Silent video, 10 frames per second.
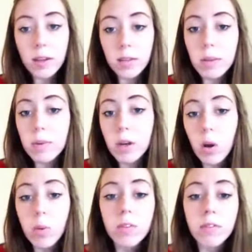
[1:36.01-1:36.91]
to maybe
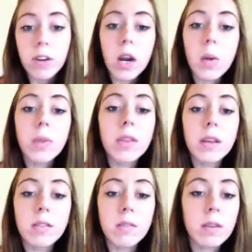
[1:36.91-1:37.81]
go and figure out what
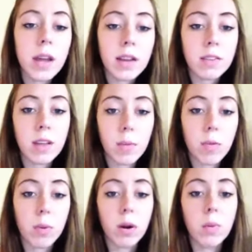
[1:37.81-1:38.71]
his next steps
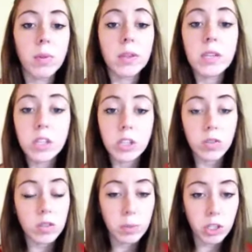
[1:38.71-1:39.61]
were with the teacher
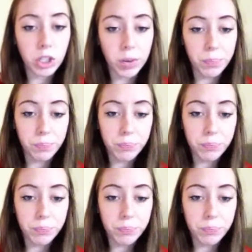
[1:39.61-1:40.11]
just to be sure.